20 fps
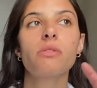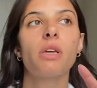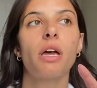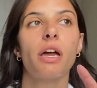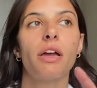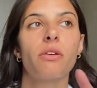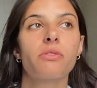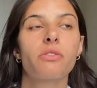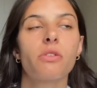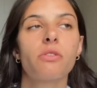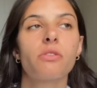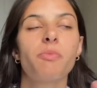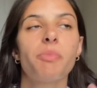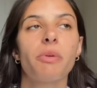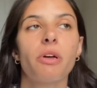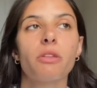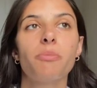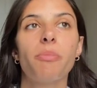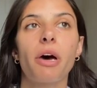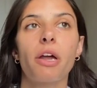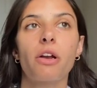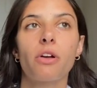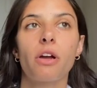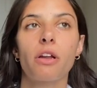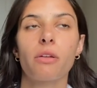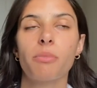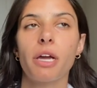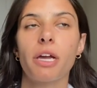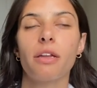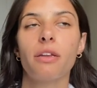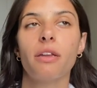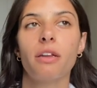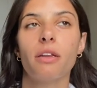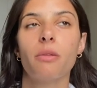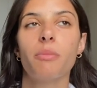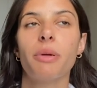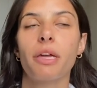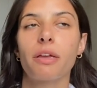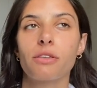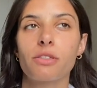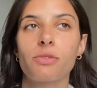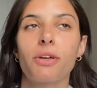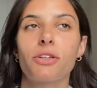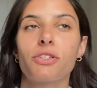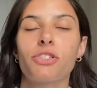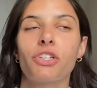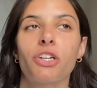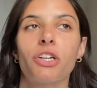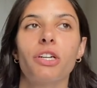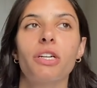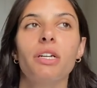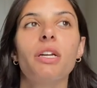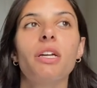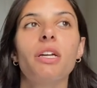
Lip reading: I also spilled butter on my Nina Bang sweatshirt